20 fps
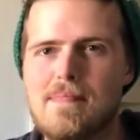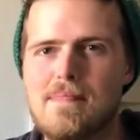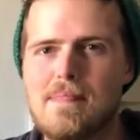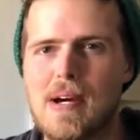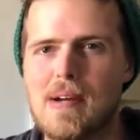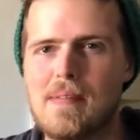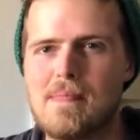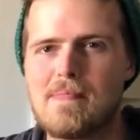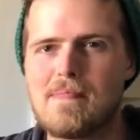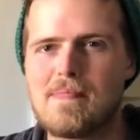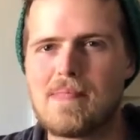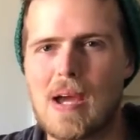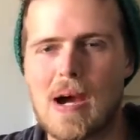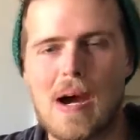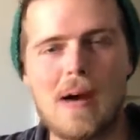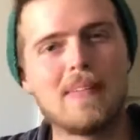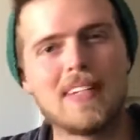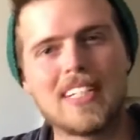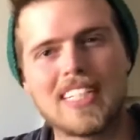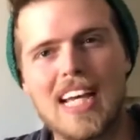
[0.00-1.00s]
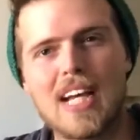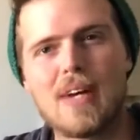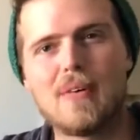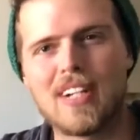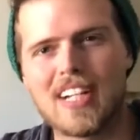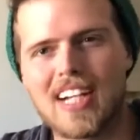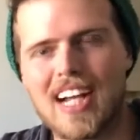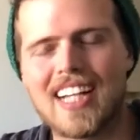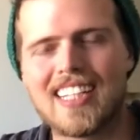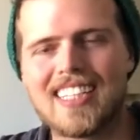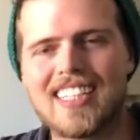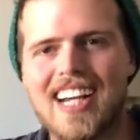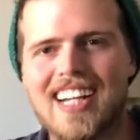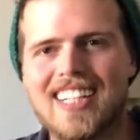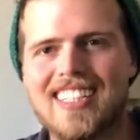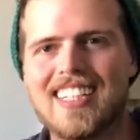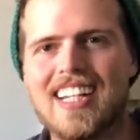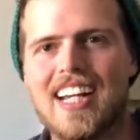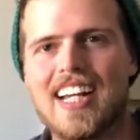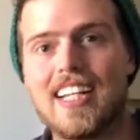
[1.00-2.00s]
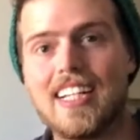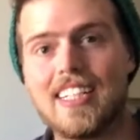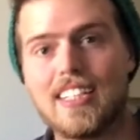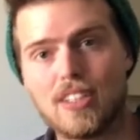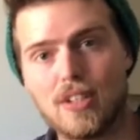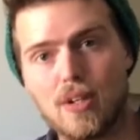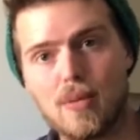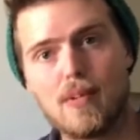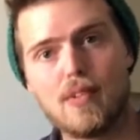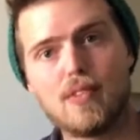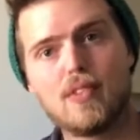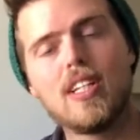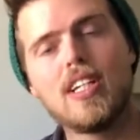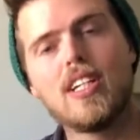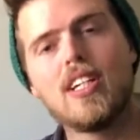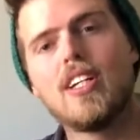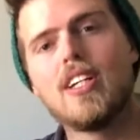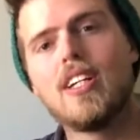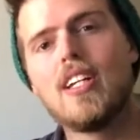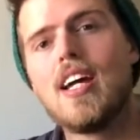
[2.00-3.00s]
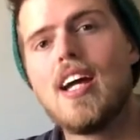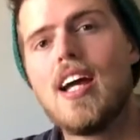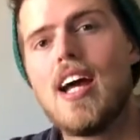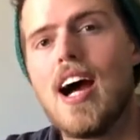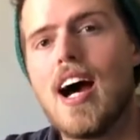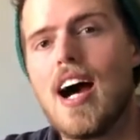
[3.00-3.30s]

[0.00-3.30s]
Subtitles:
But yeah, I'm excited what God's got tonight. It's going to be really good.